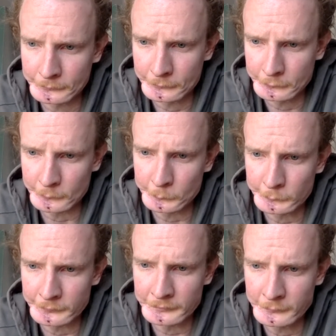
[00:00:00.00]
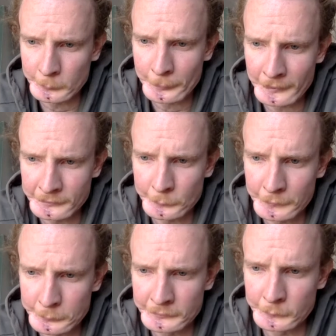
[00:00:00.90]
So good to see you, Benzo.
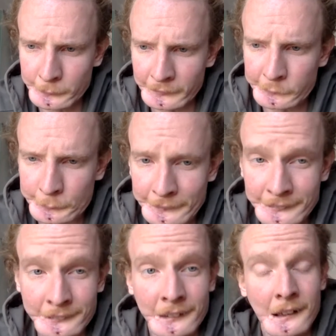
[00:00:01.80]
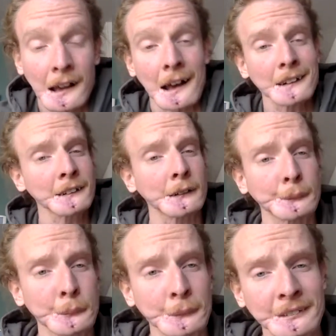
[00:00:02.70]
This was a real treat. I don't know
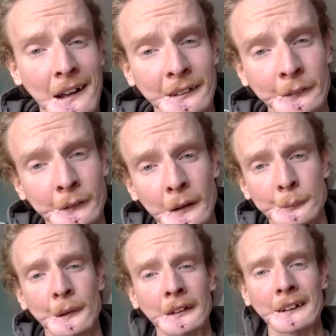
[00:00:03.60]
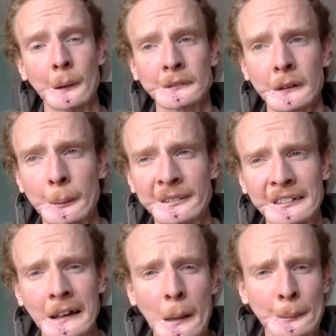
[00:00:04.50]
if it was that good. I felt like I was a little bit
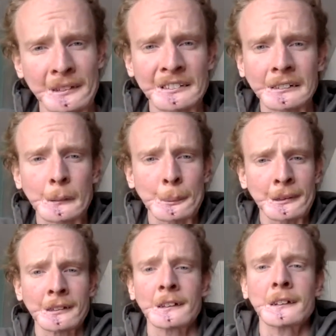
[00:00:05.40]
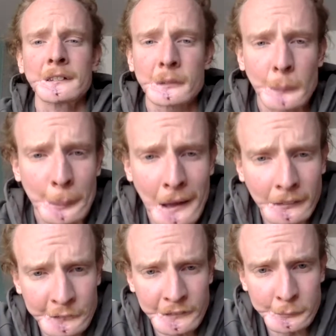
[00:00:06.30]
sloppy and sleepy. So
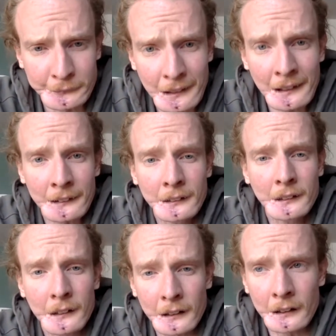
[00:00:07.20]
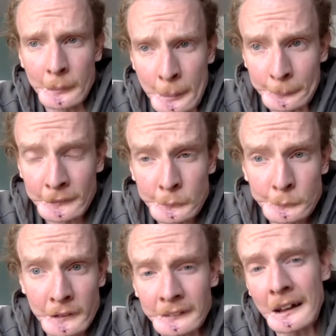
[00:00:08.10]
apologies for that. I'm going to do
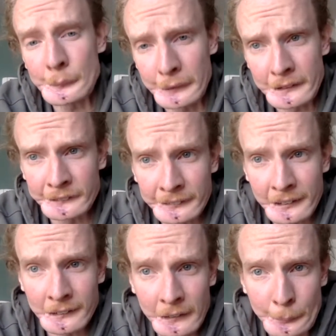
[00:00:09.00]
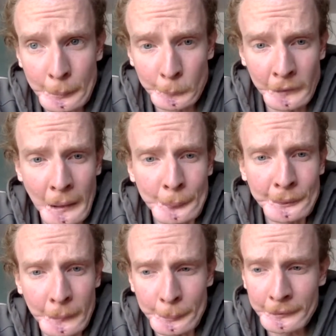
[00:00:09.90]
another live later today. I'll be more
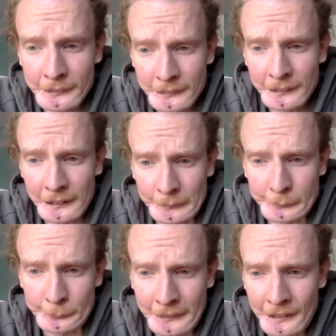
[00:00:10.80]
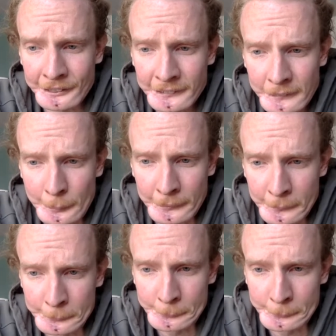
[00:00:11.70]
amped up. I'll have some caffeine in me.